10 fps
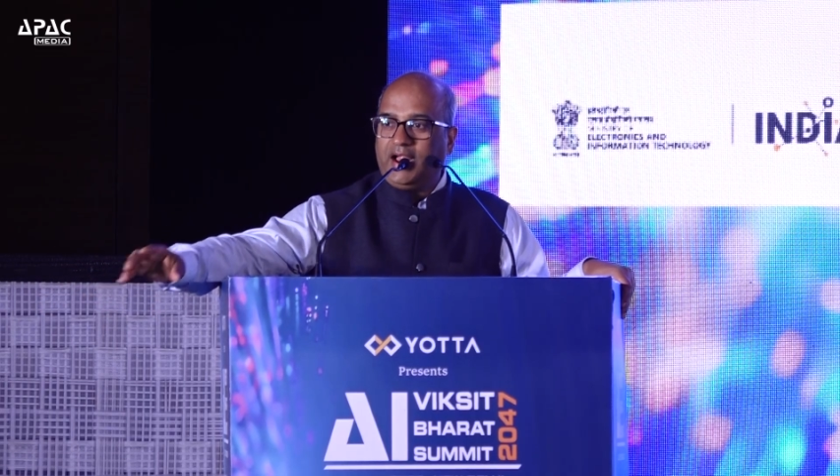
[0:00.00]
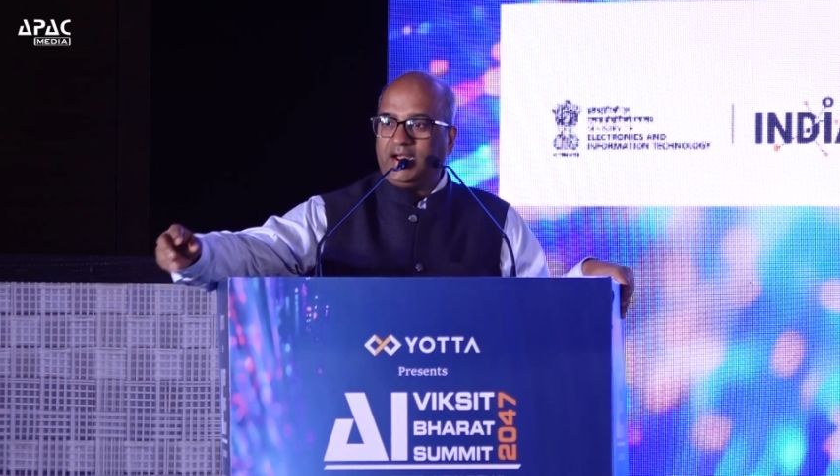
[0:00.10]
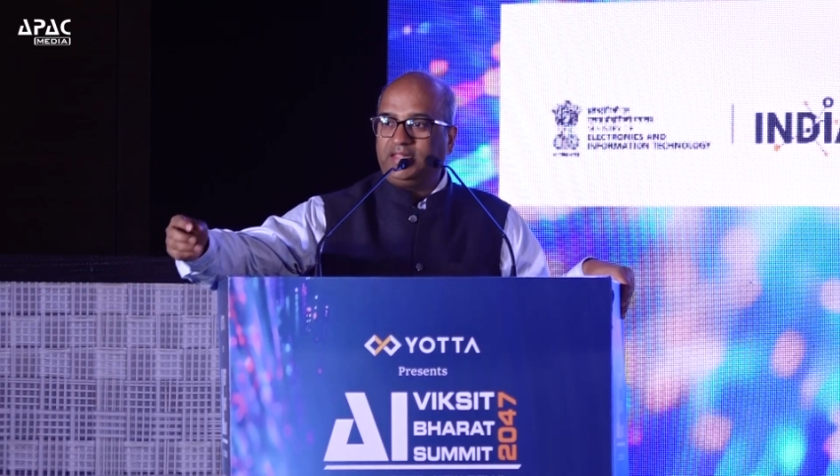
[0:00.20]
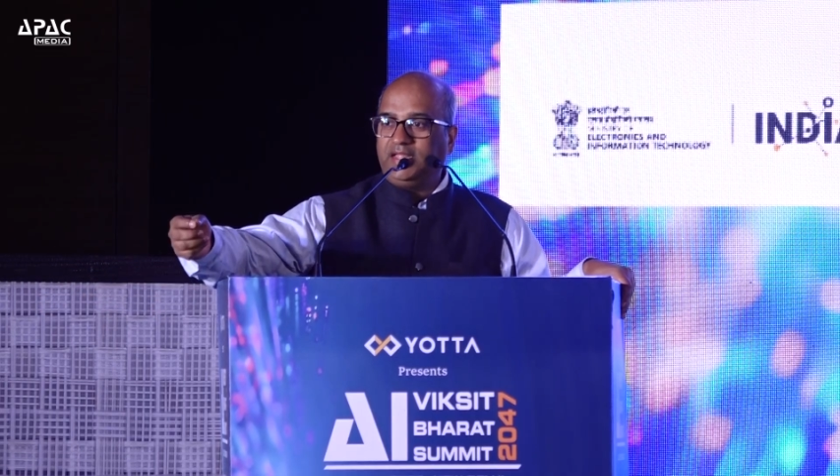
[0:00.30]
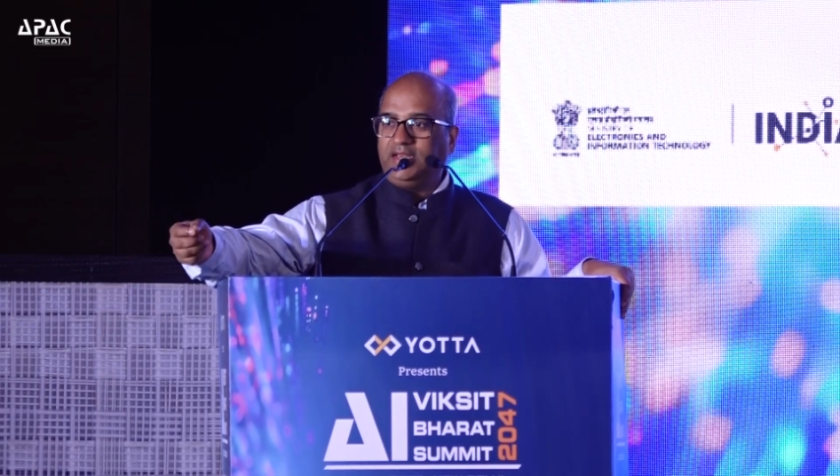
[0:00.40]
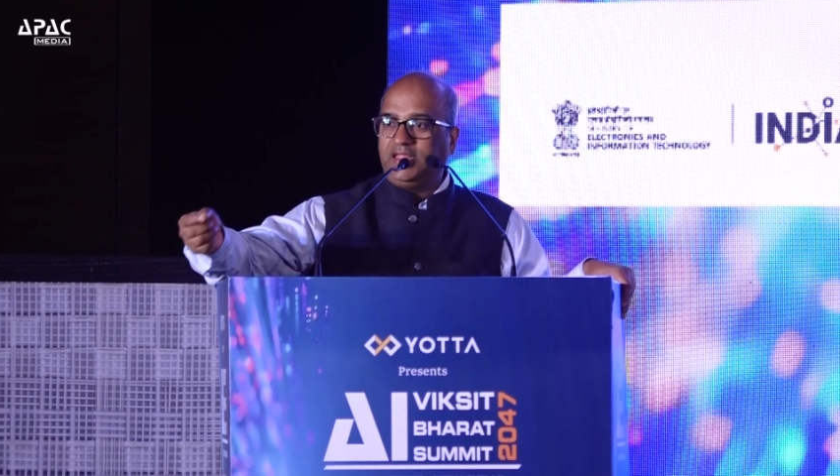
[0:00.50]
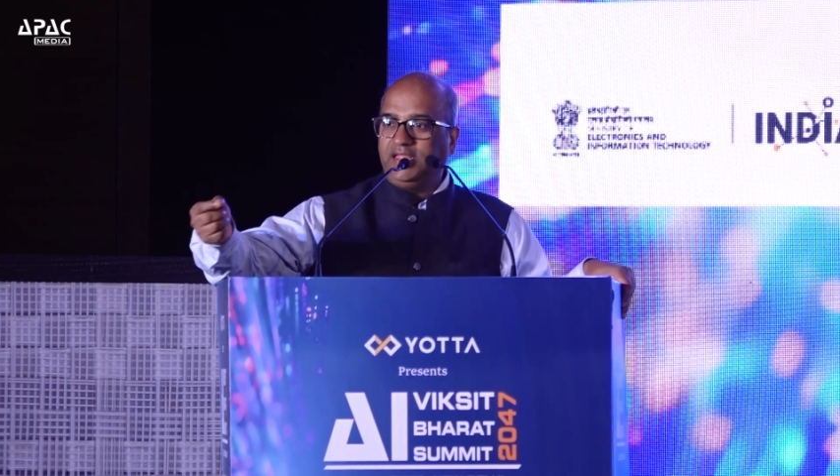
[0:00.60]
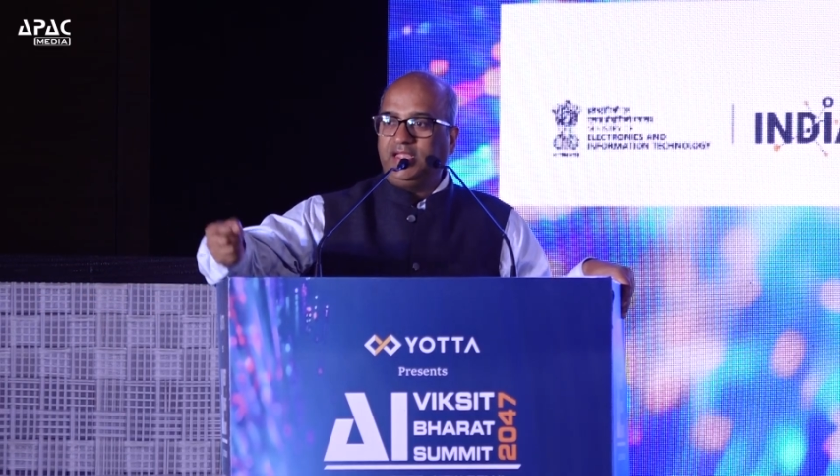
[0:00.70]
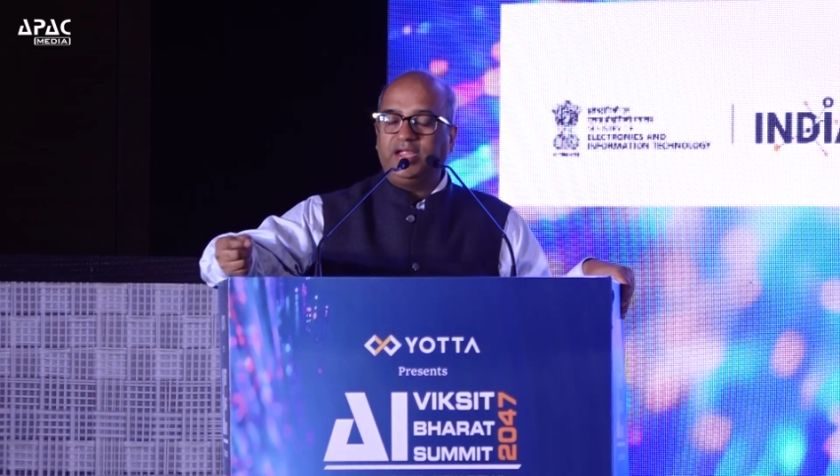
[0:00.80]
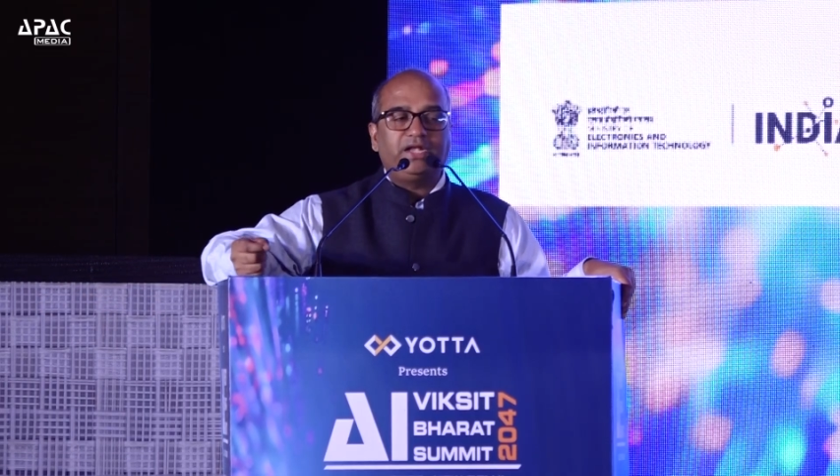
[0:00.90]
and then
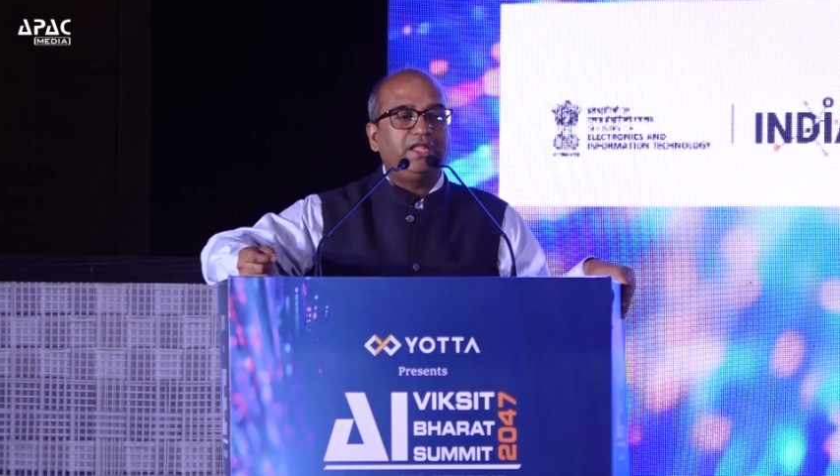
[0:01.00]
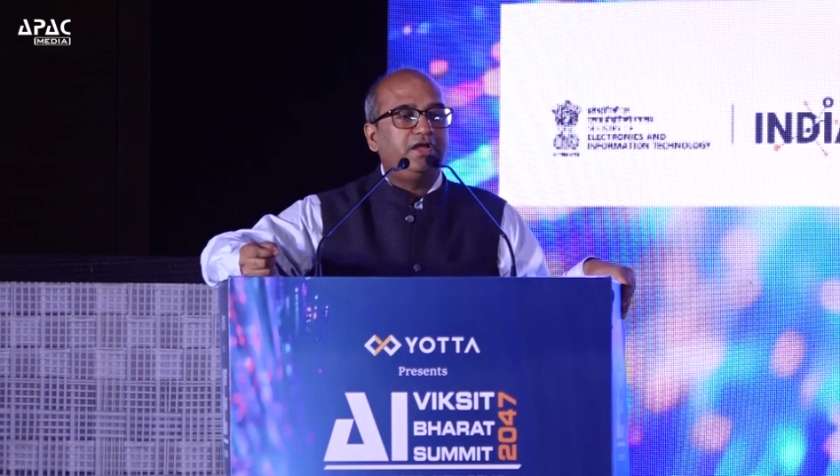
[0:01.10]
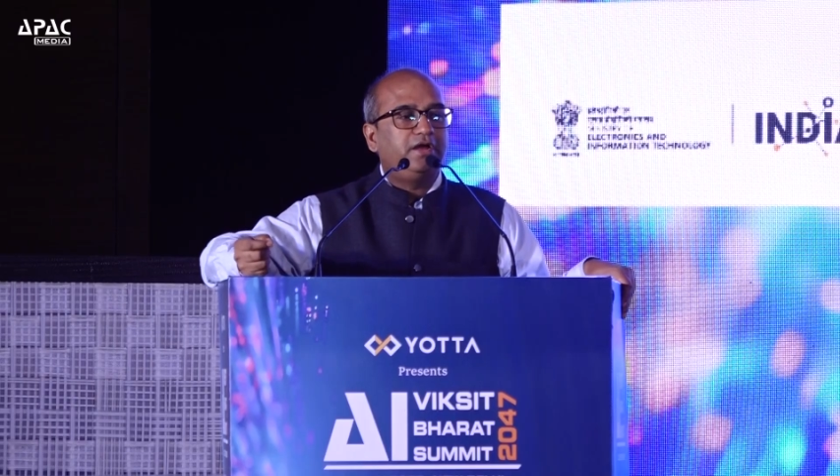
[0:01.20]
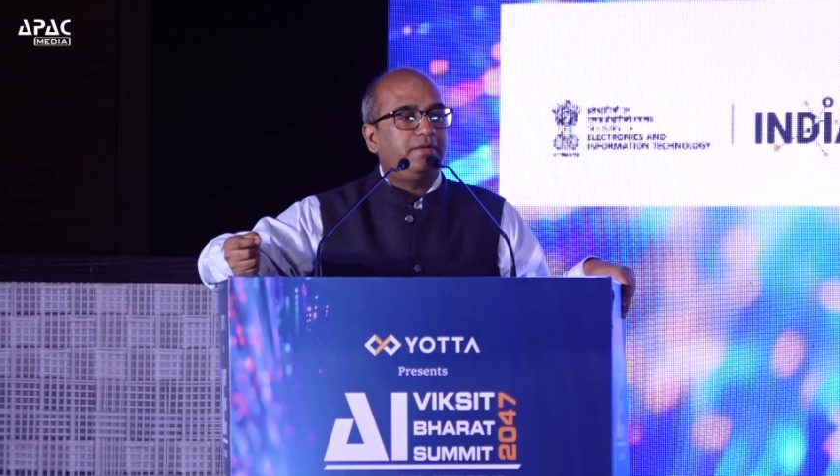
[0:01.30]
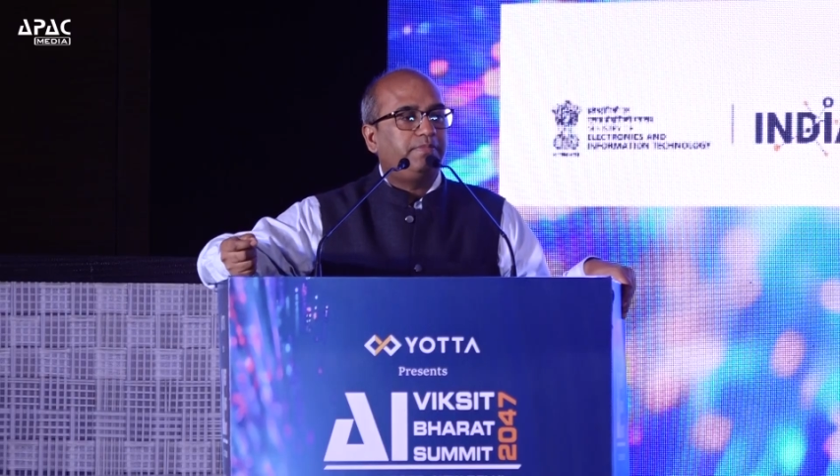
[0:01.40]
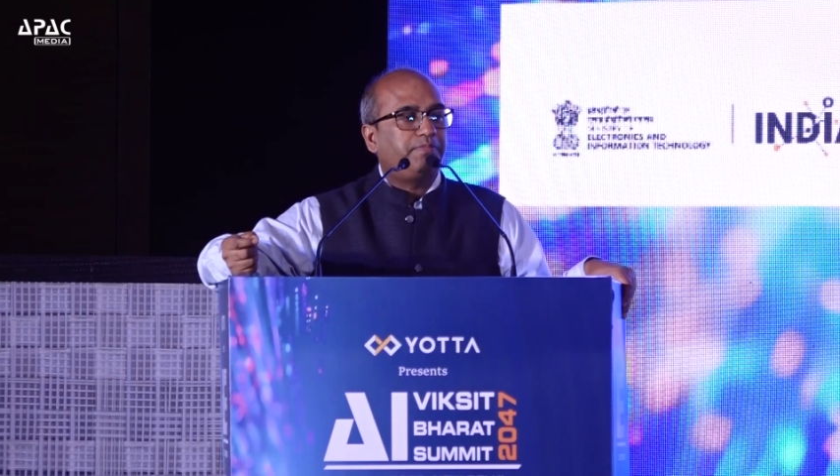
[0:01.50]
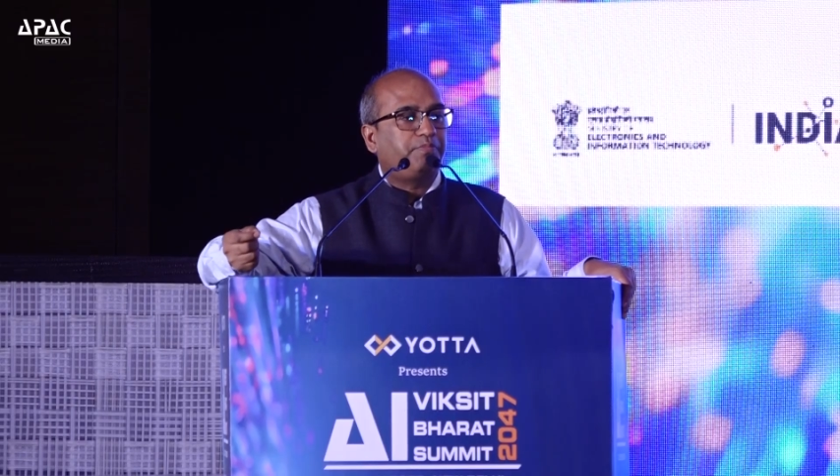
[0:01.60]
he getting a